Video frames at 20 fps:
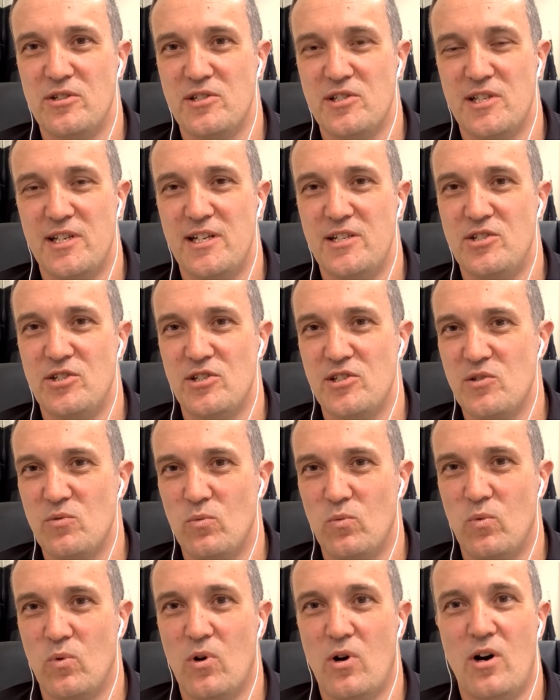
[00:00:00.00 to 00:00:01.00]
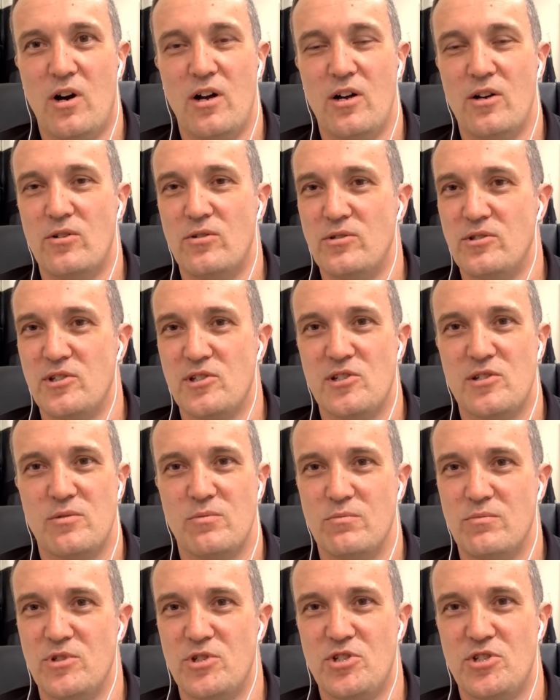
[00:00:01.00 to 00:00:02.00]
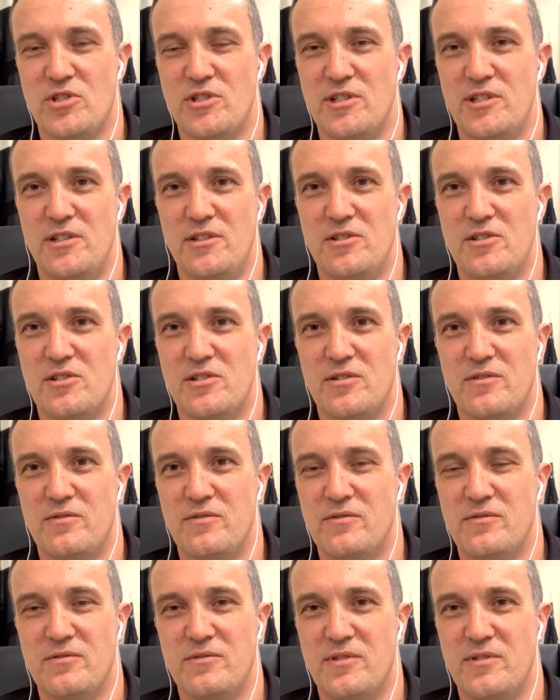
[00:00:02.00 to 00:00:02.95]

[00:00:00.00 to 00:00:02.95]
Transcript: because they're just wildest machines I've